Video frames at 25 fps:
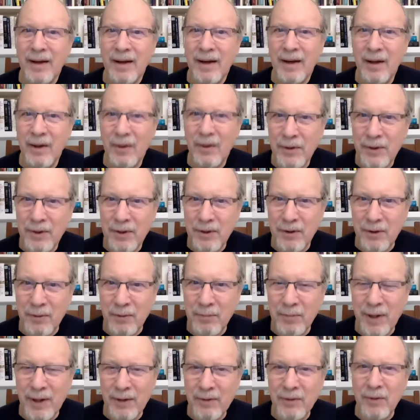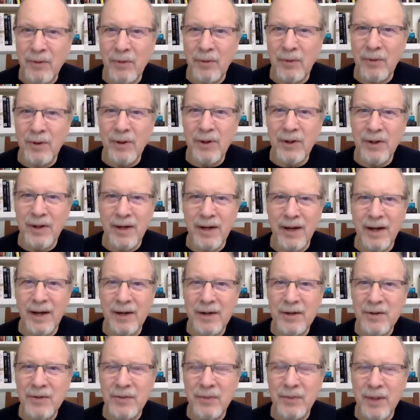healthier, better
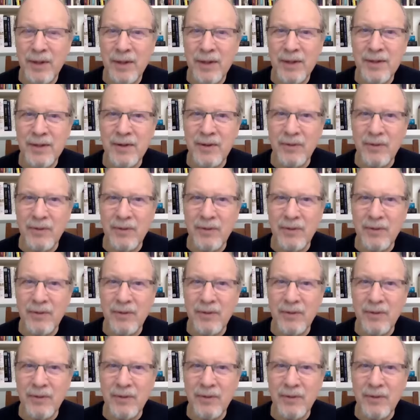organized ways